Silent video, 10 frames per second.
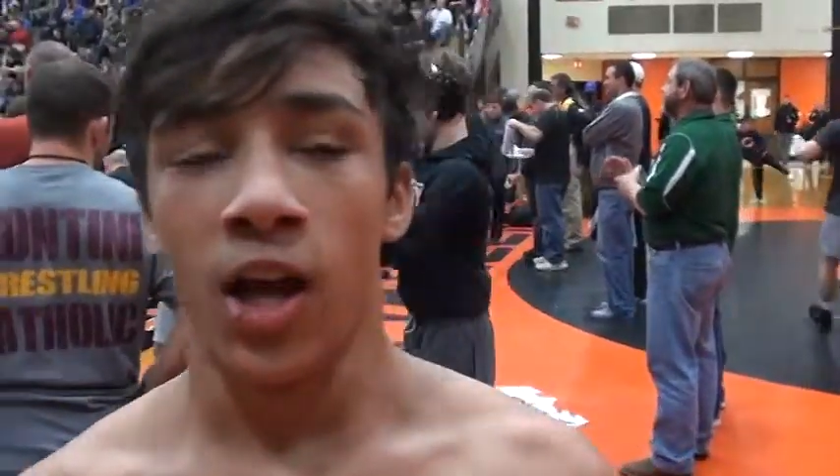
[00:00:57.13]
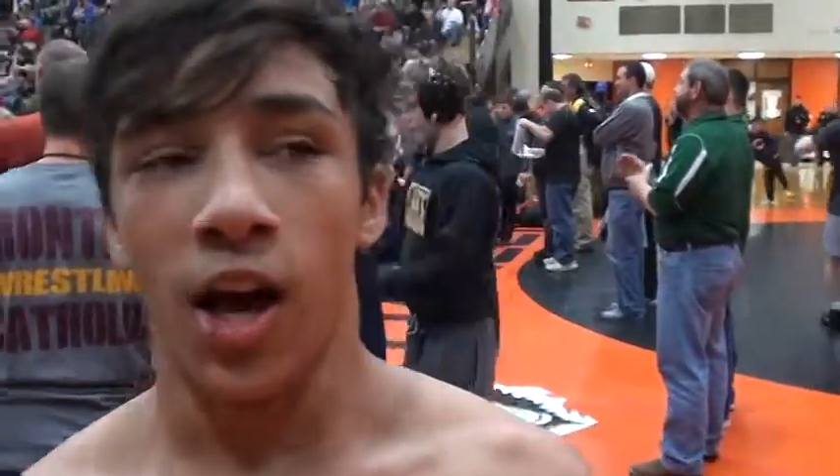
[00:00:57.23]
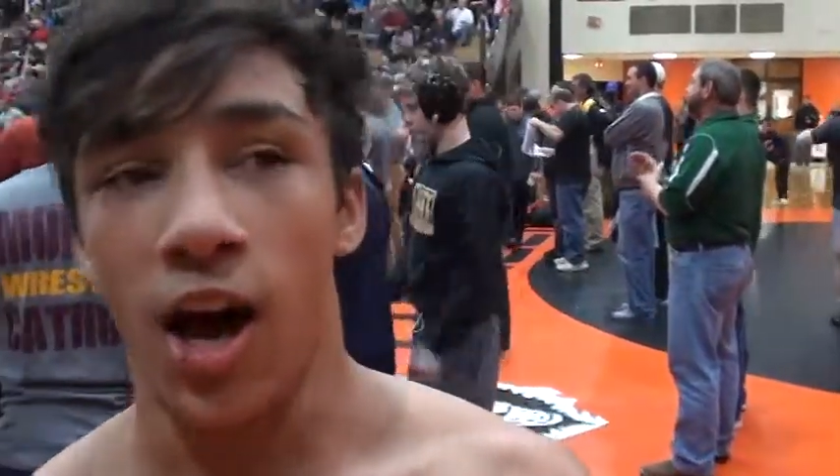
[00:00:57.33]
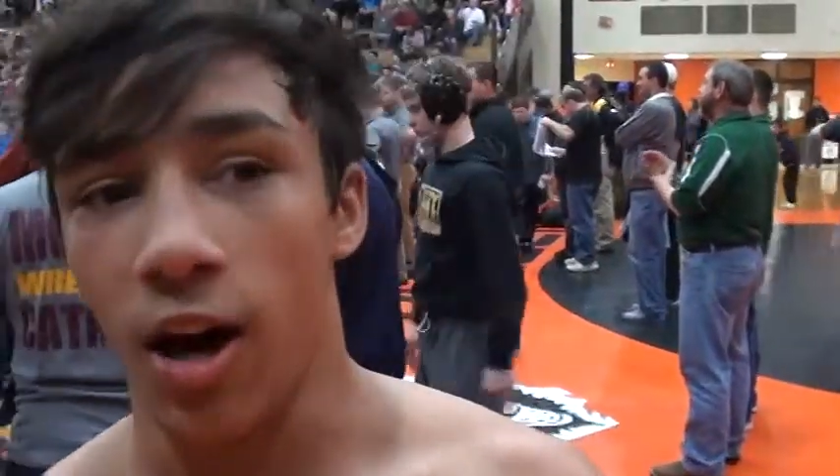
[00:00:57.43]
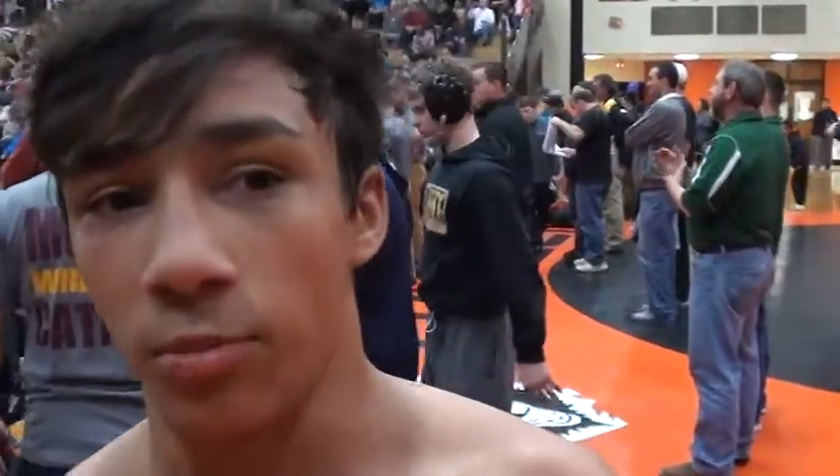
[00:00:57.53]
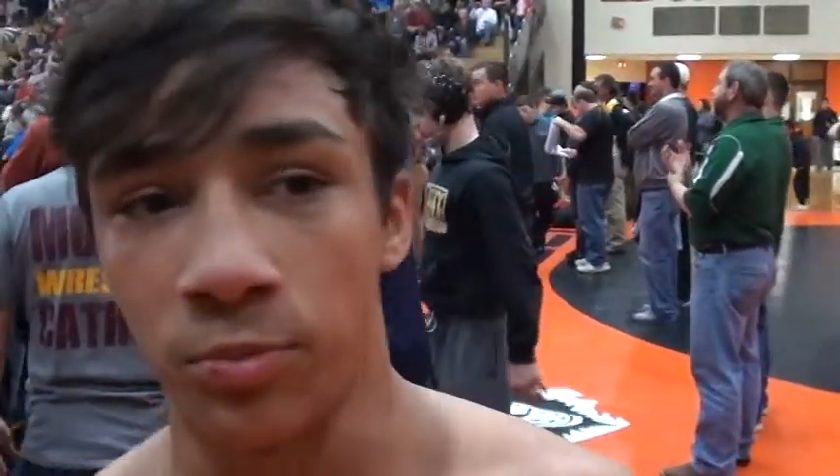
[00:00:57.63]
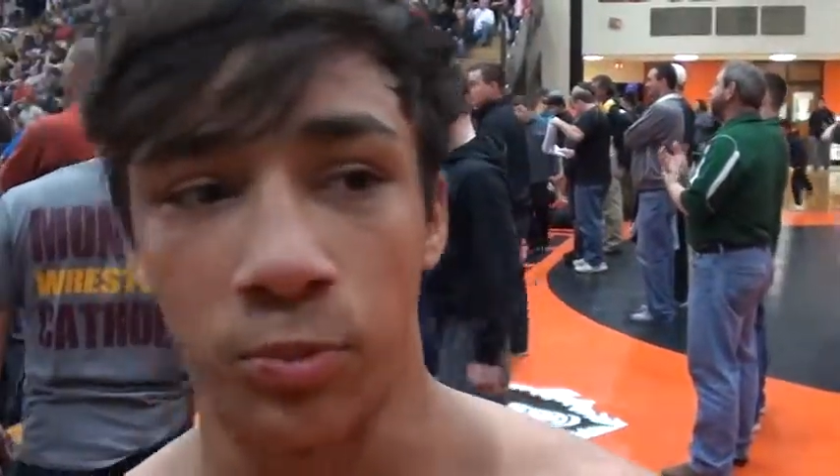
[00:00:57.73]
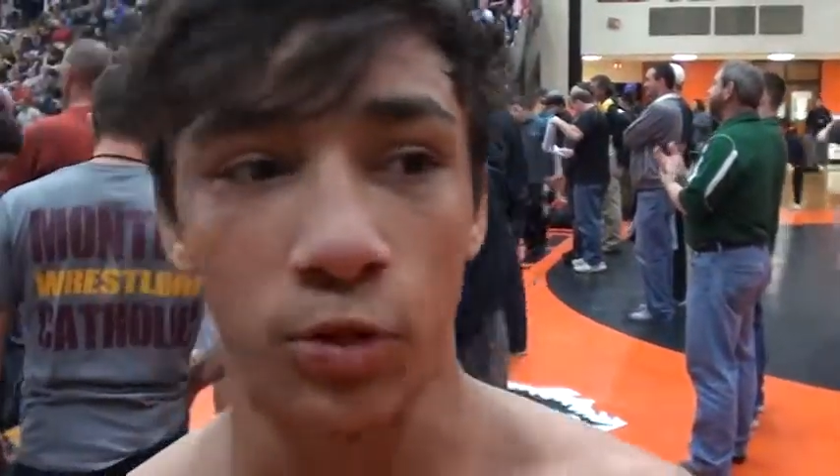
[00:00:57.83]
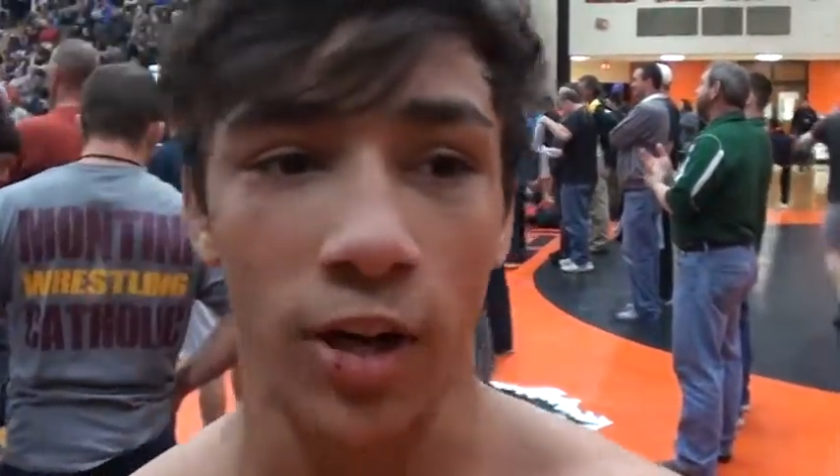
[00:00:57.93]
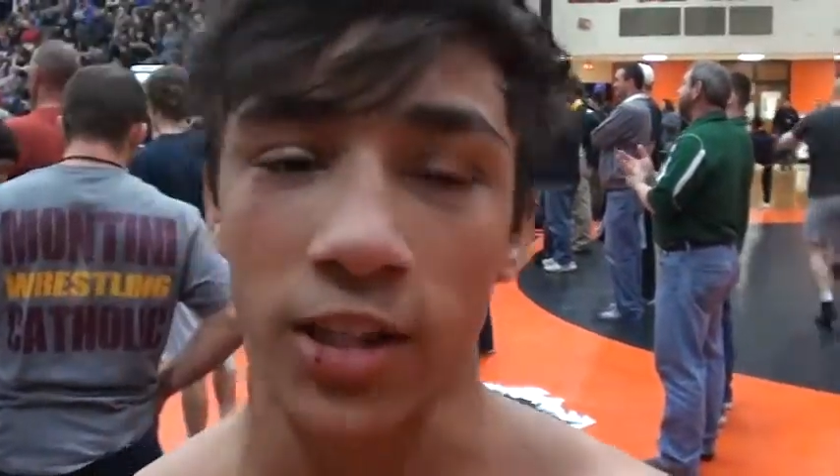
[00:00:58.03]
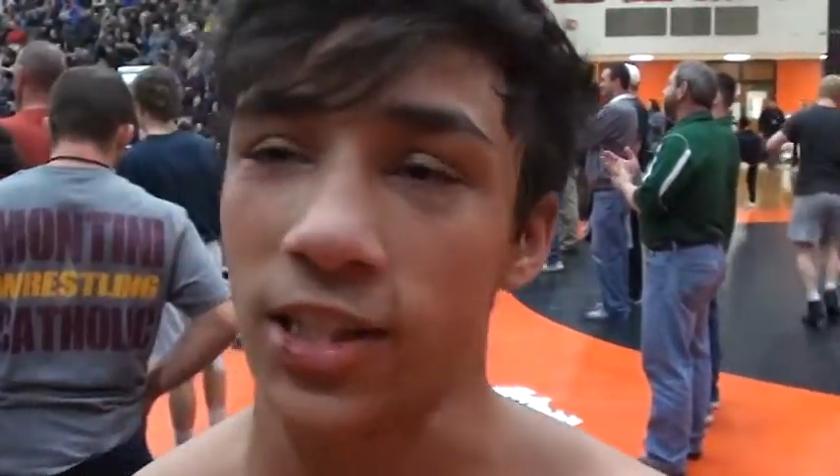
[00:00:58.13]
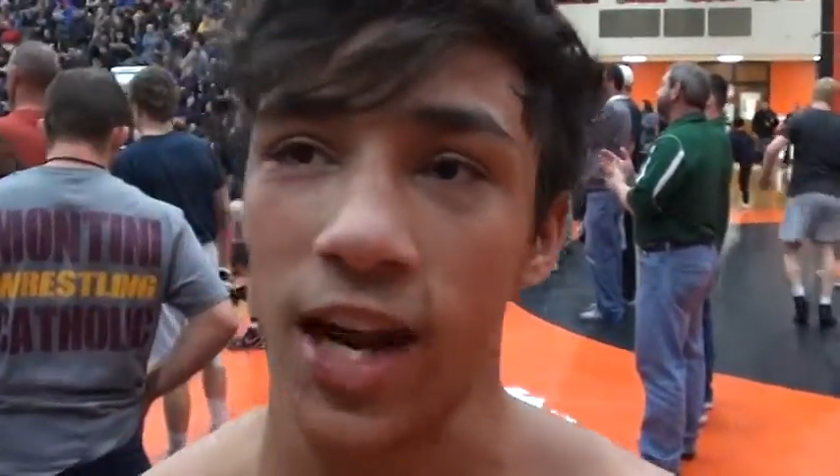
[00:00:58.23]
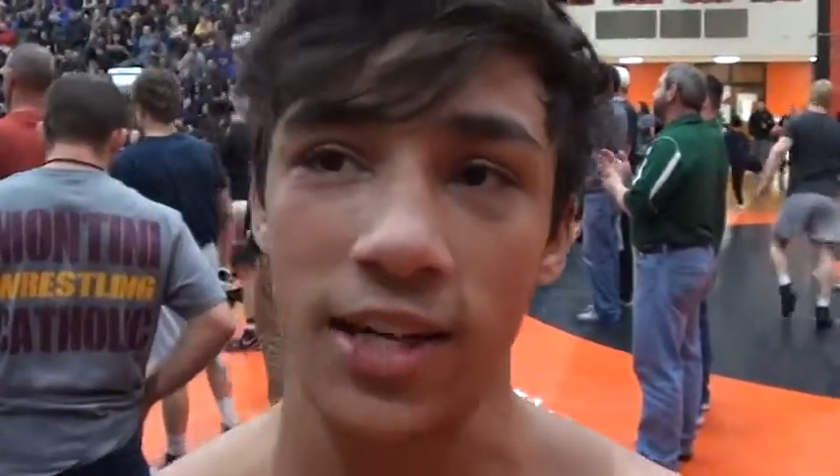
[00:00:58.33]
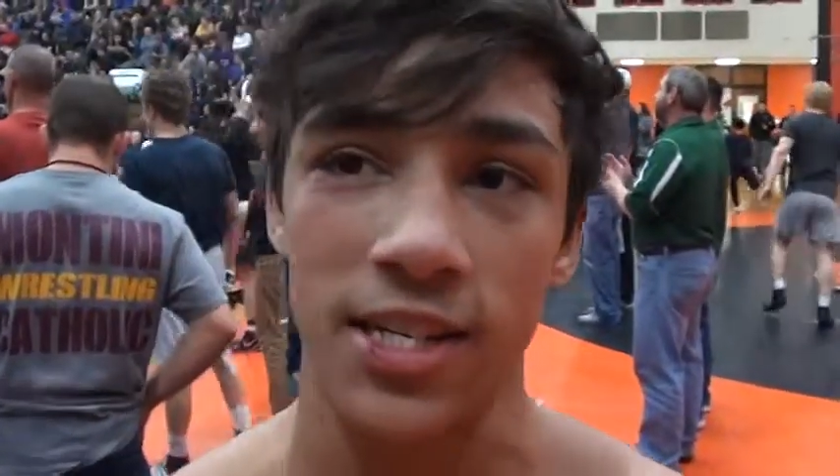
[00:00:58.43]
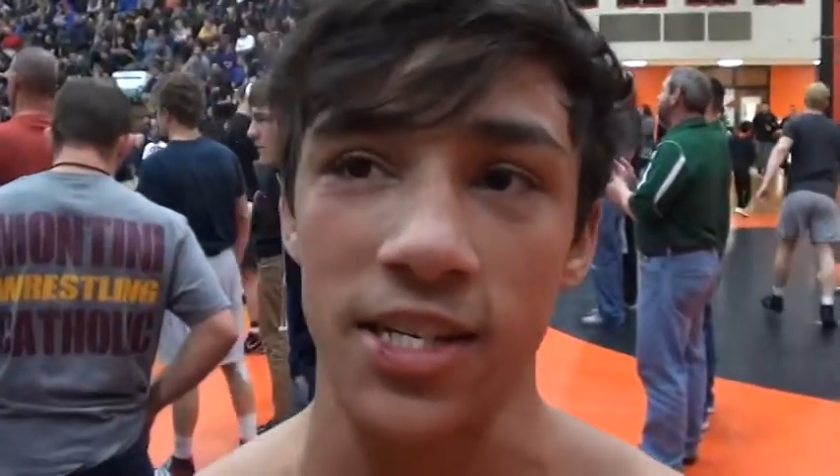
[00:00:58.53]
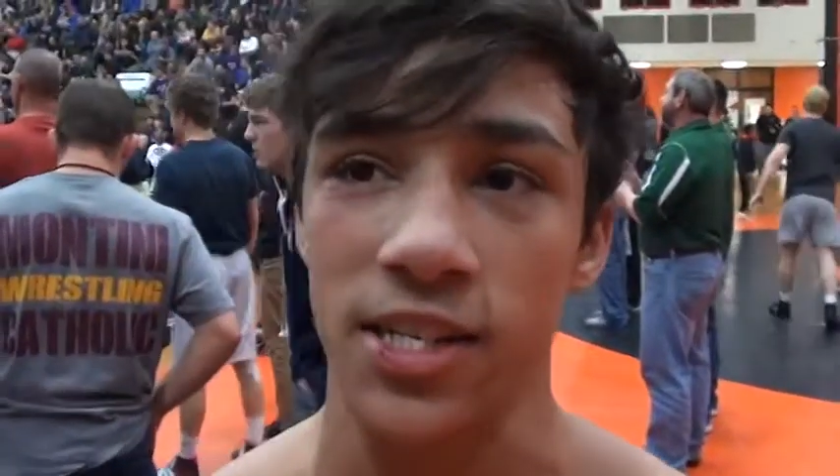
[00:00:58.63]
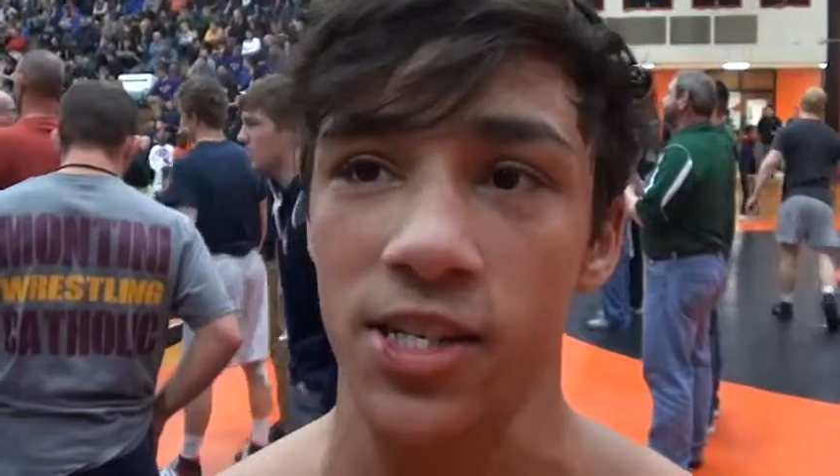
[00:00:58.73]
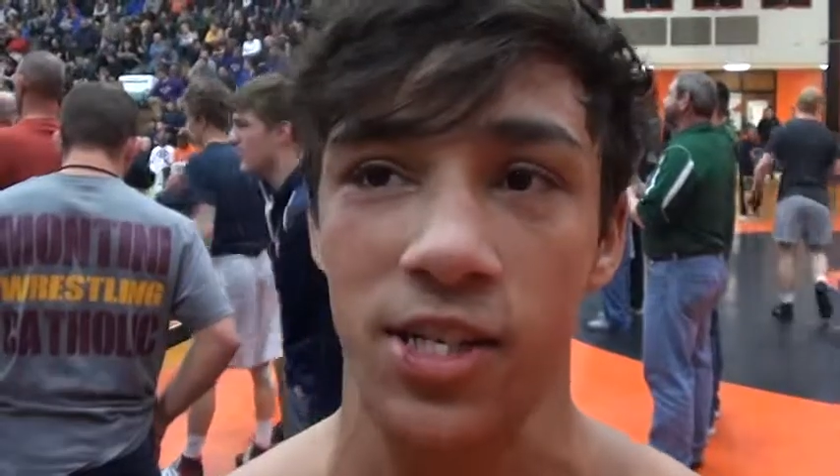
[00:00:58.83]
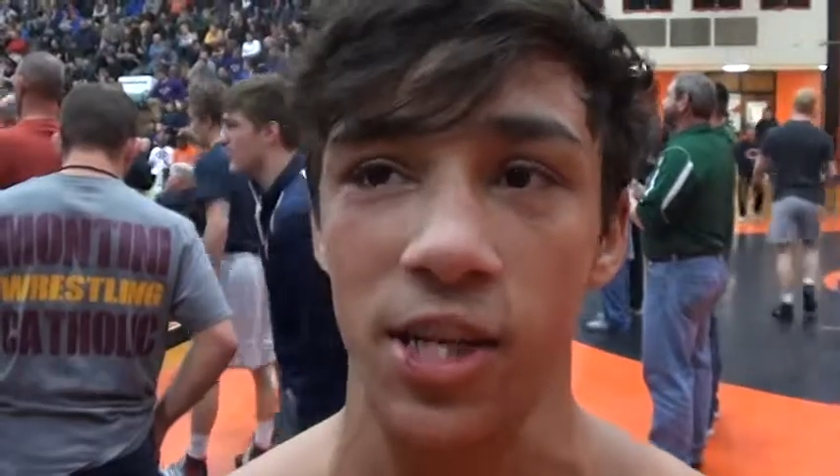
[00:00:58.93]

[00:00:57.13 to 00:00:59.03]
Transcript: Um, move on to next season. Just